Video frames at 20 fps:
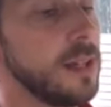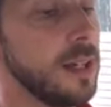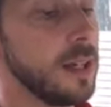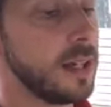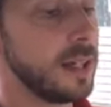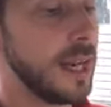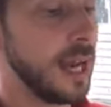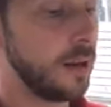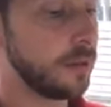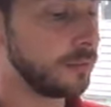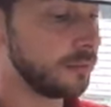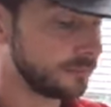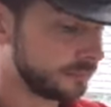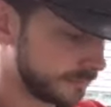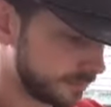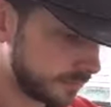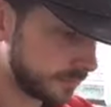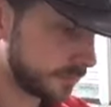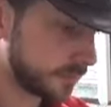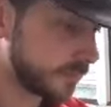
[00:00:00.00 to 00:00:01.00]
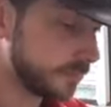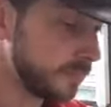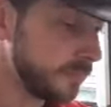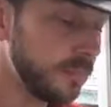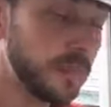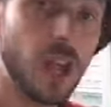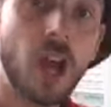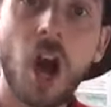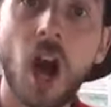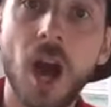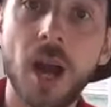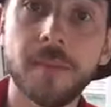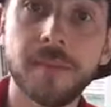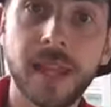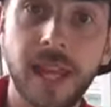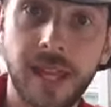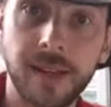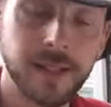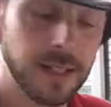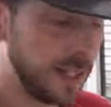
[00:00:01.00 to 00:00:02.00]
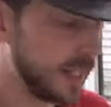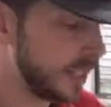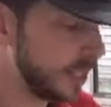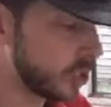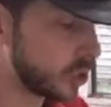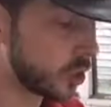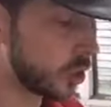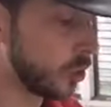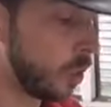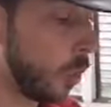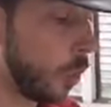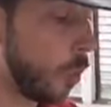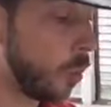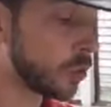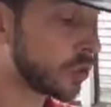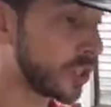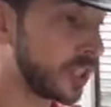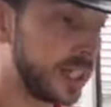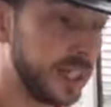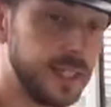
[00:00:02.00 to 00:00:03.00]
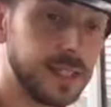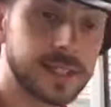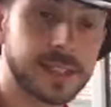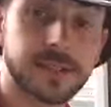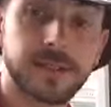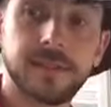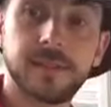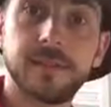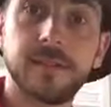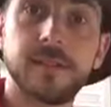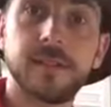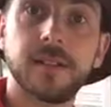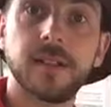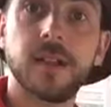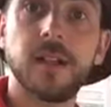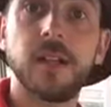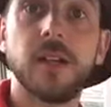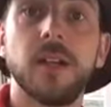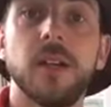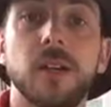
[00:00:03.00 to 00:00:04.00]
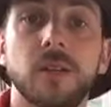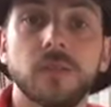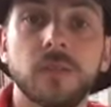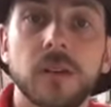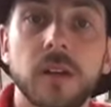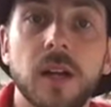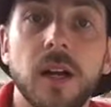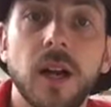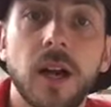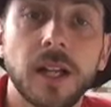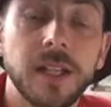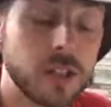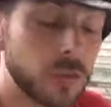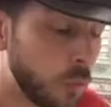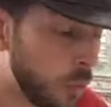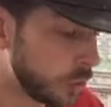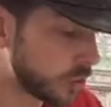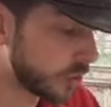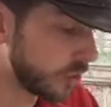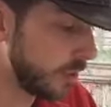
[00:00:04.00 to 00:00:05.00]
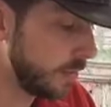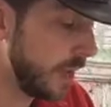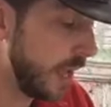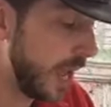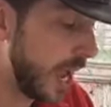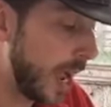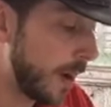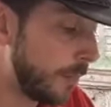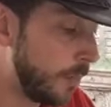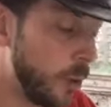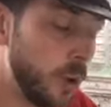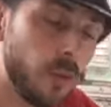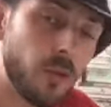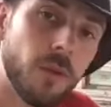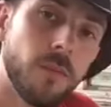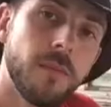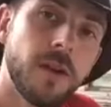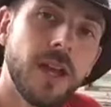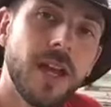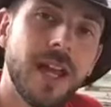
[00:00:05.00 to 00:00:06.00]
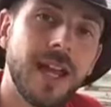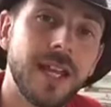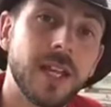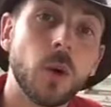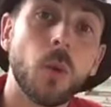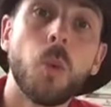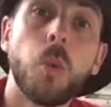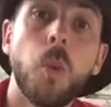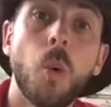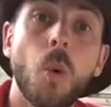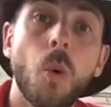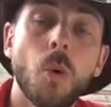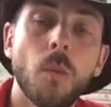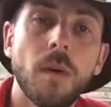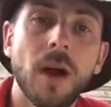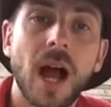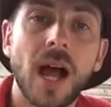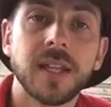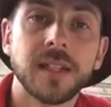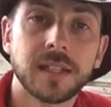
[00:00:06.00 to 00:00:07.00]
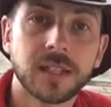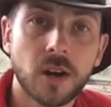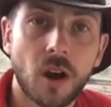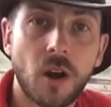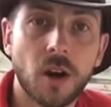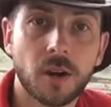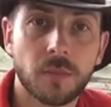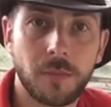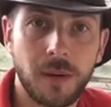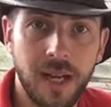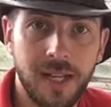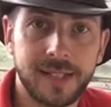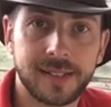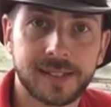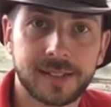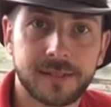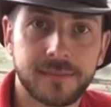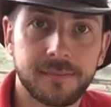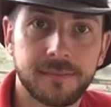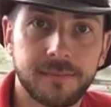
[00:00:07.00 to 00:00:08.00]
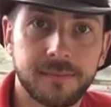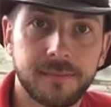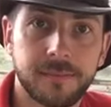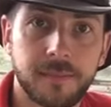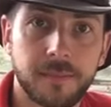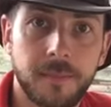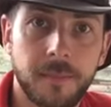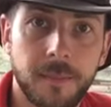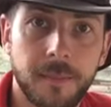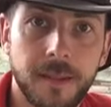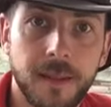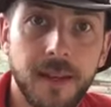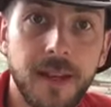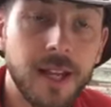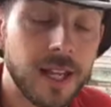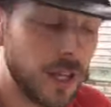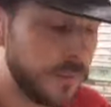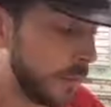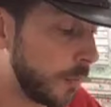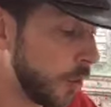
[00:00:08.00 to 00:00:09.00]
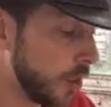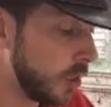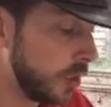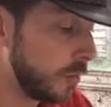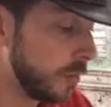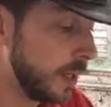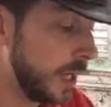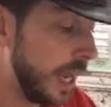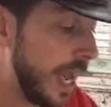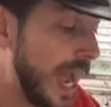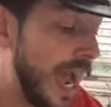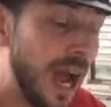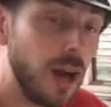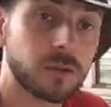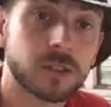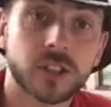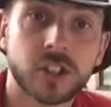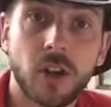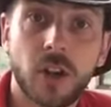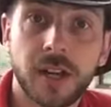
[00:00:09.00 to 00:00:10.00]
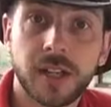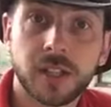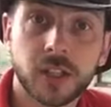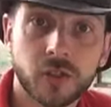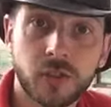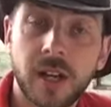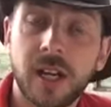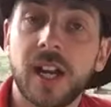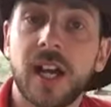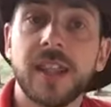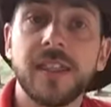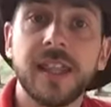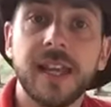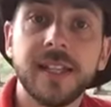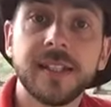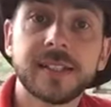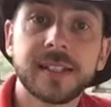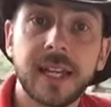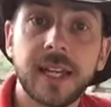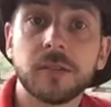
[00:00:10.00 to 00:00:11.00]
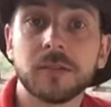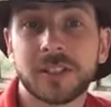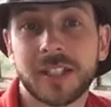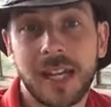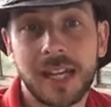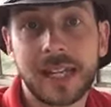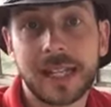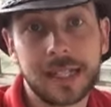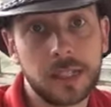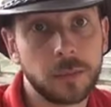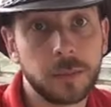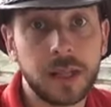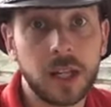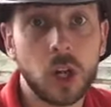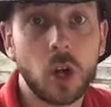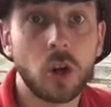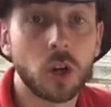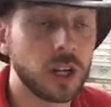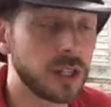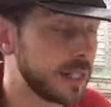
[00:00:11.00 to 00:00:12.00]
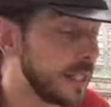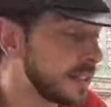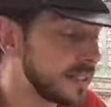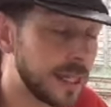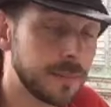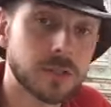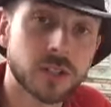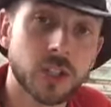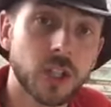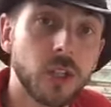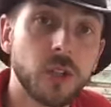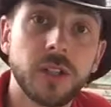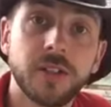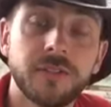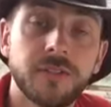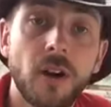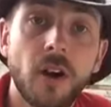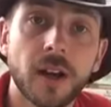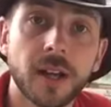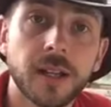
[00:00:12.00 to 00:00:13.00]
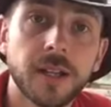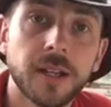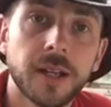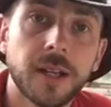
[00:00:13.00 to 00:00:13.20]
Now, I then need to water these. I need to water them and put them in a warm and dark place. Now, if I put them outside straight like this, it'll take a little bit longer. That's absolutely fine.